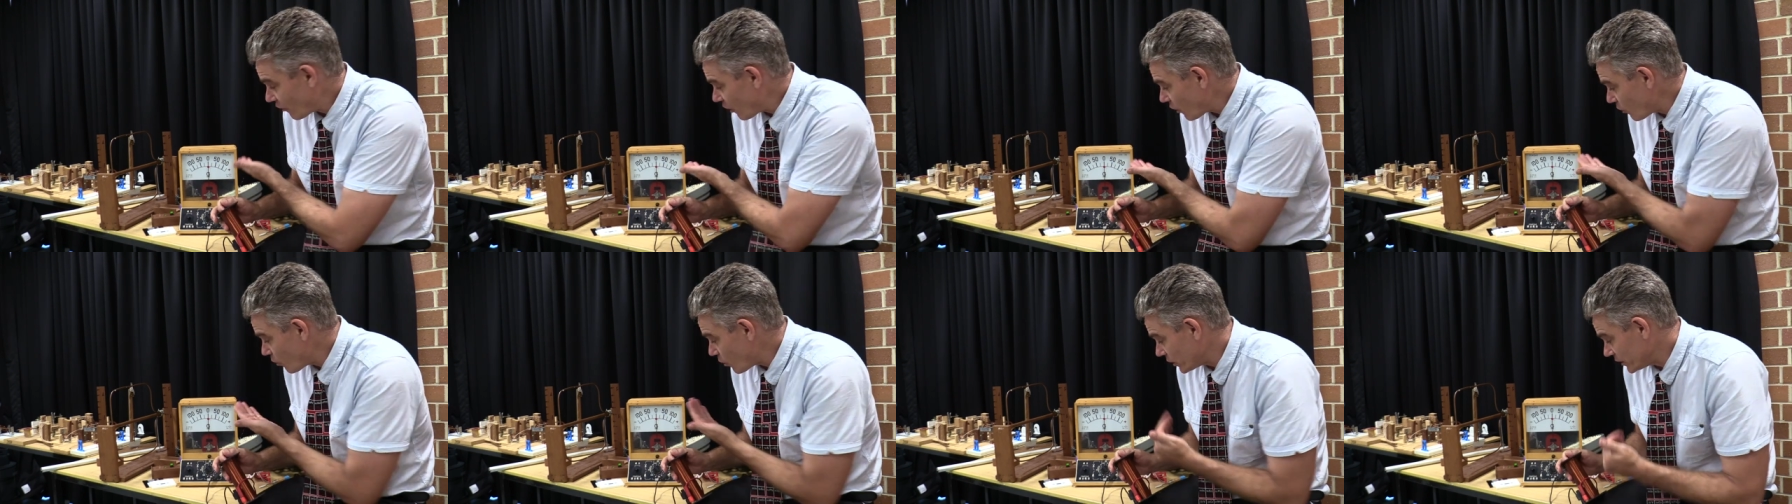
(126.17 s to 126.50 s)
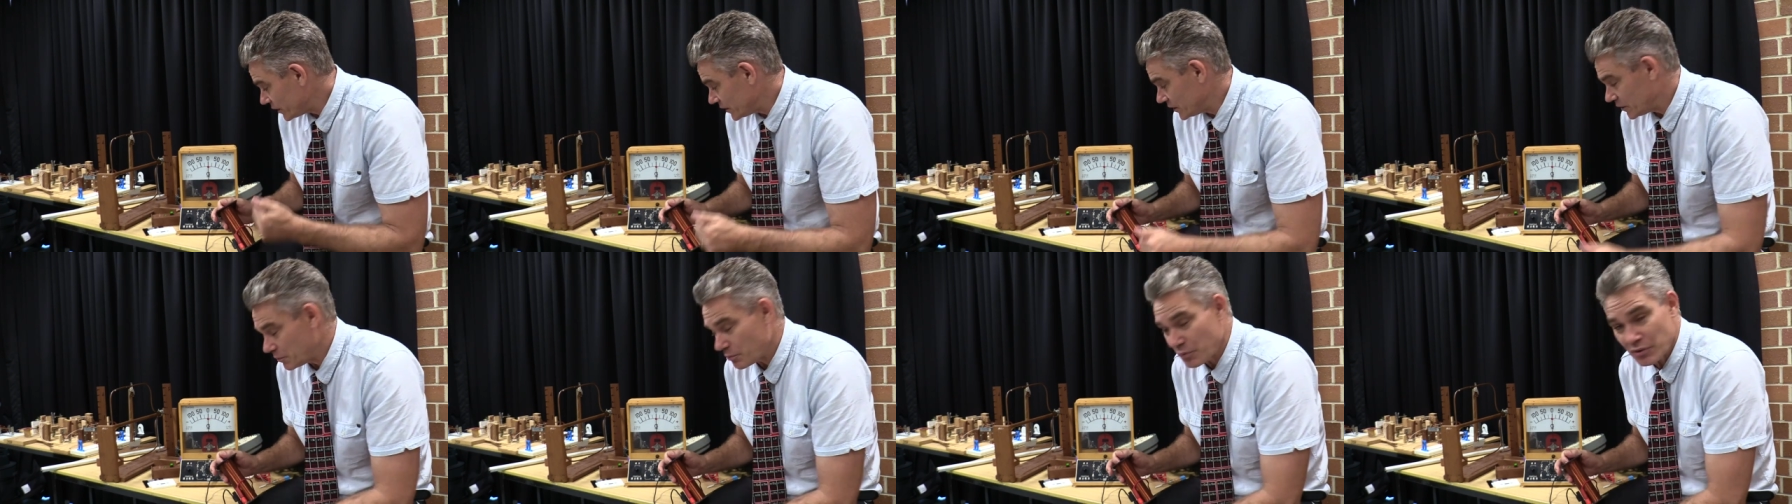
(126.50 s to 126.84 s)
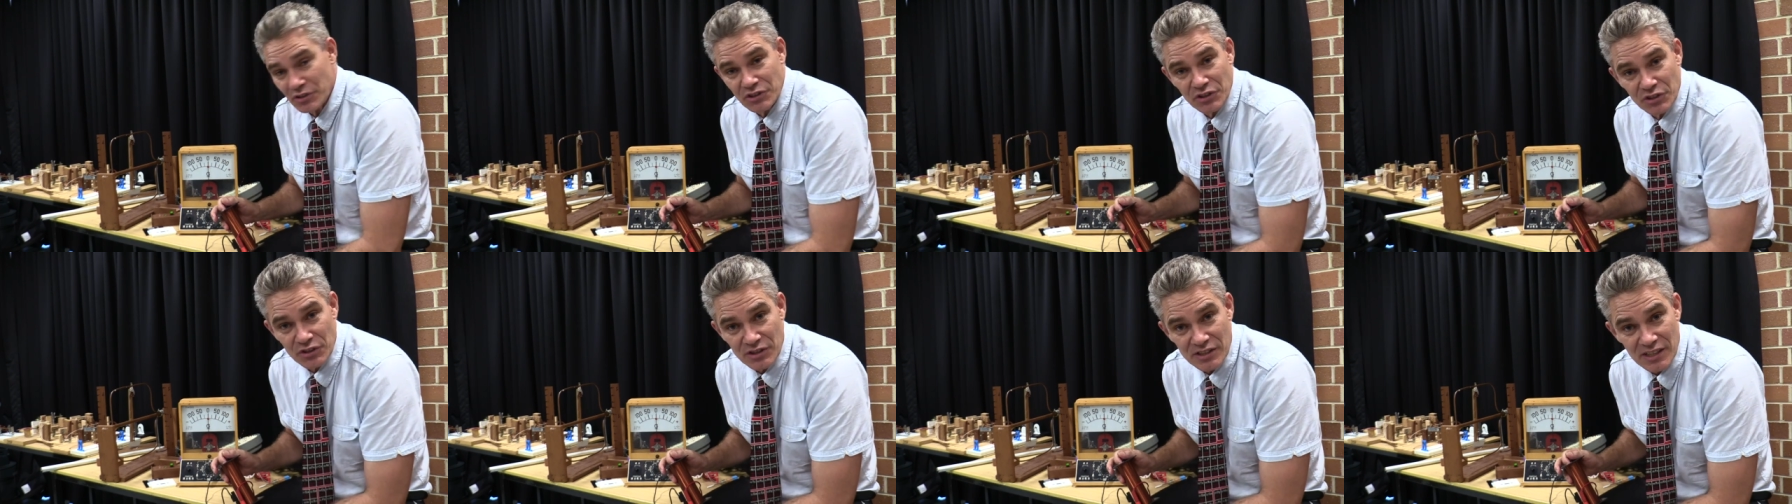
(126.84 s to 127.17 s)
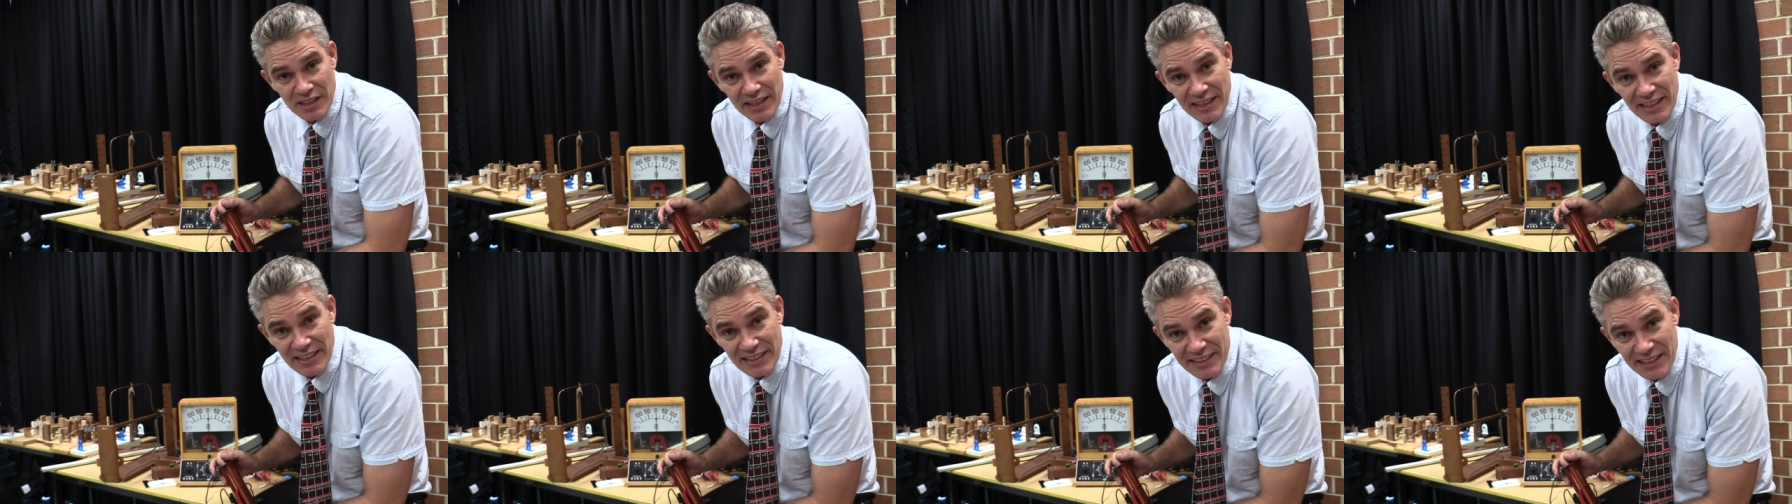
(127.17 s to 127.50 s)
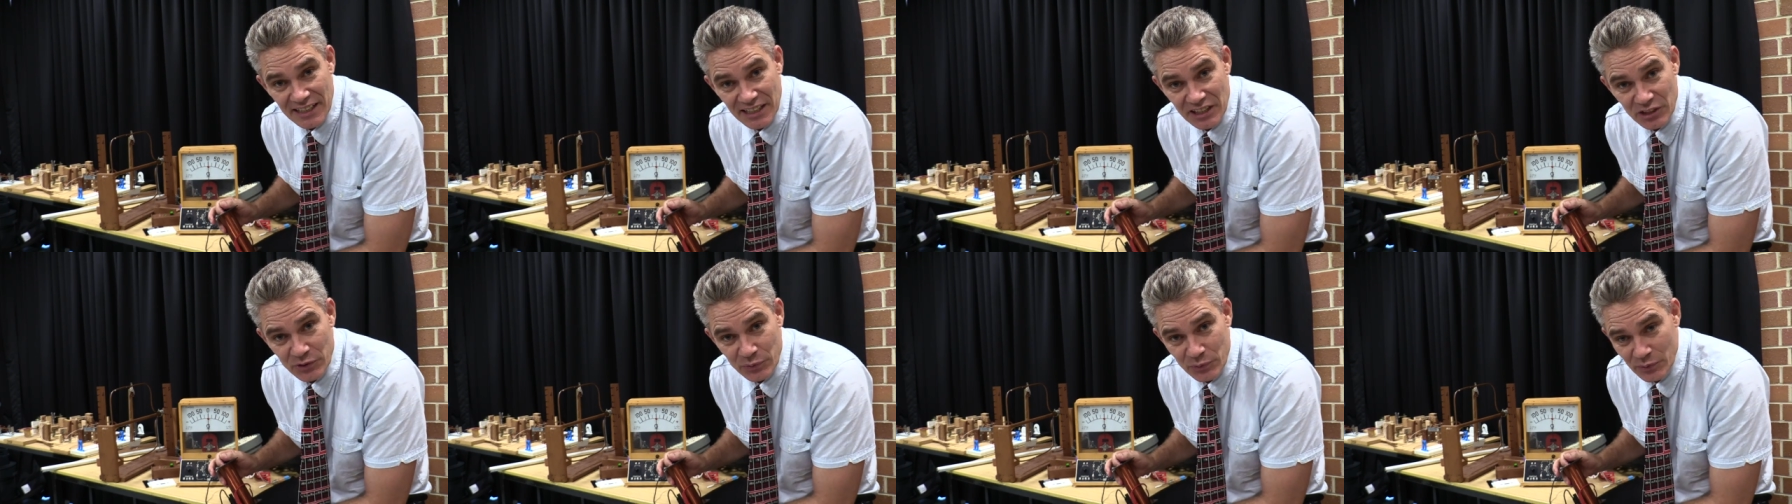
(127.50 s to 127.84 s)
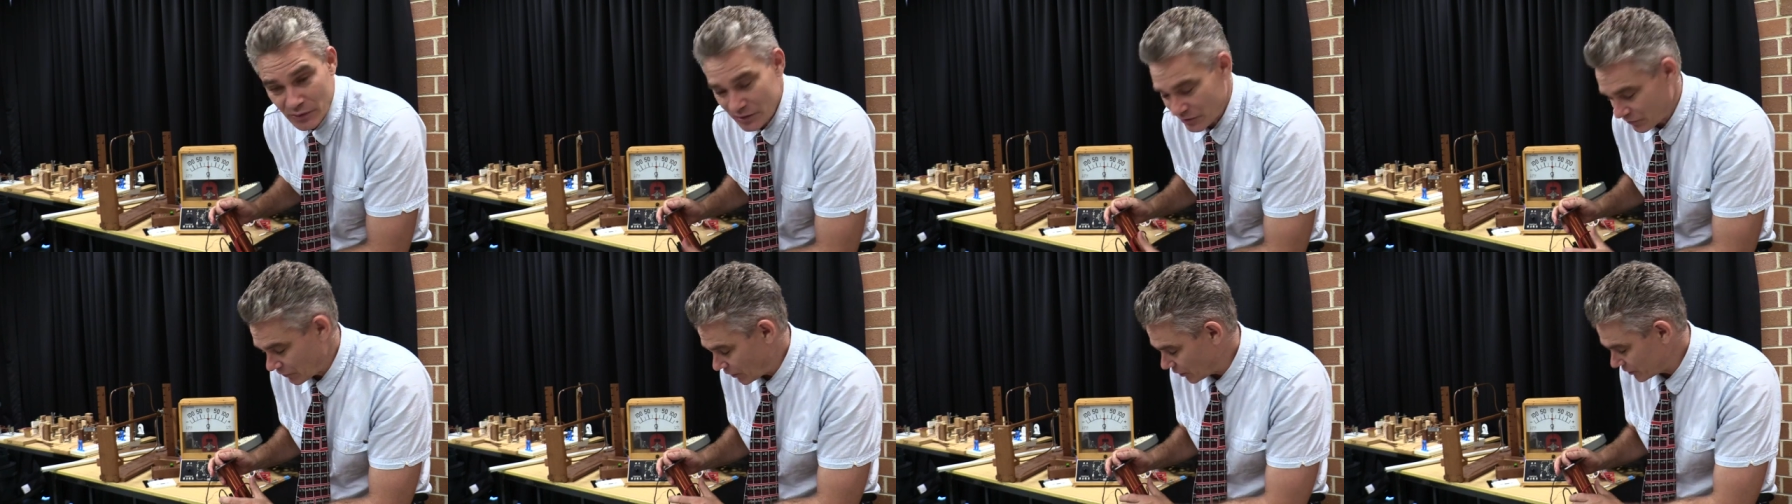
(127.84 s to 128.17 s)
I wanted to produce a
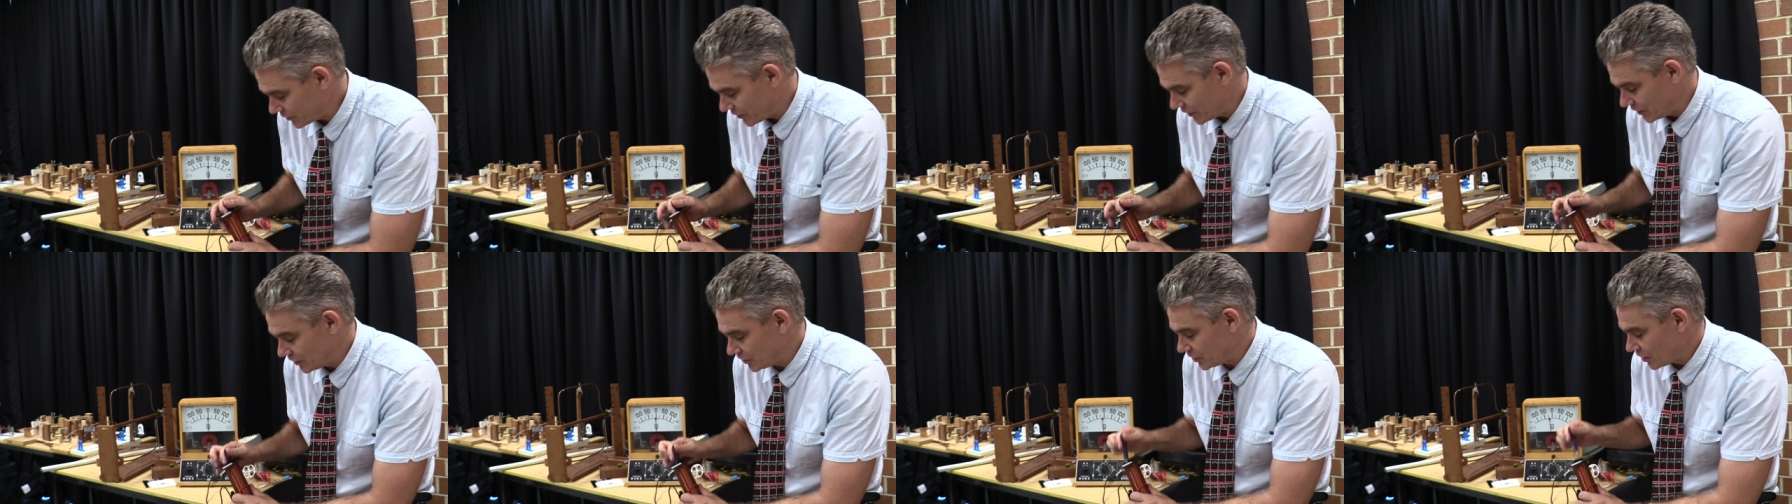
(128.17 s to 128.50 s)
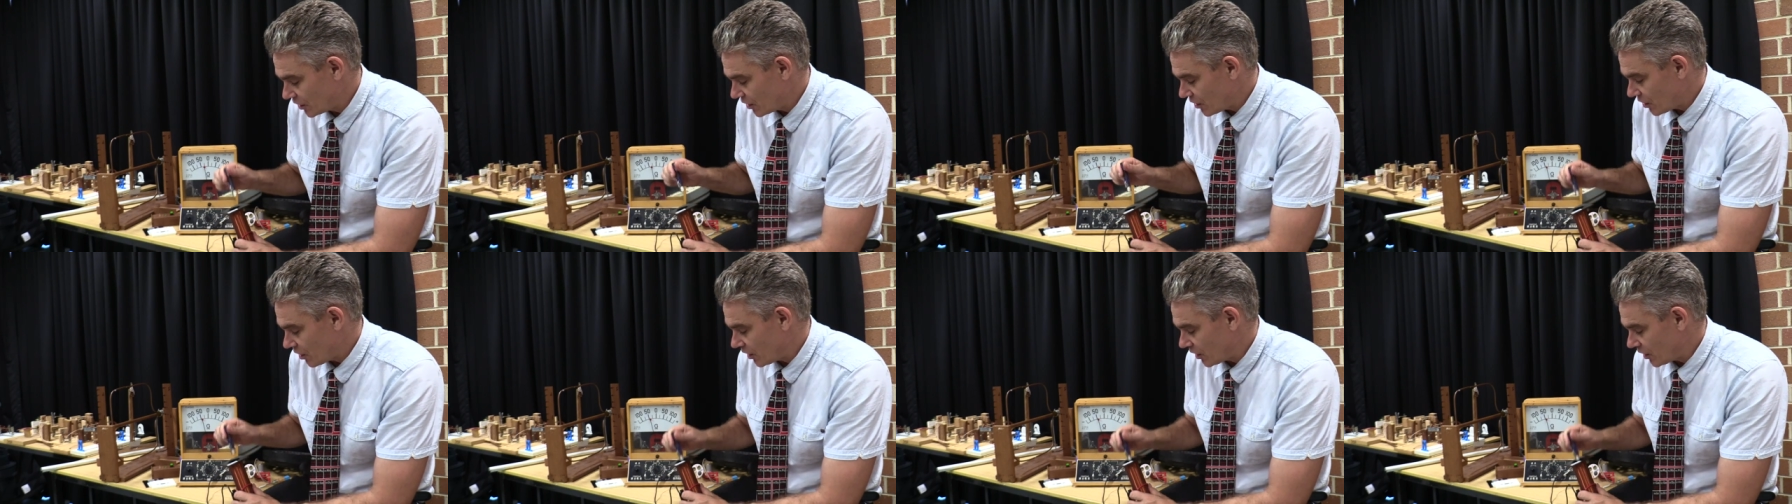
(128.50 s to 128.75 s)
continuous voltage,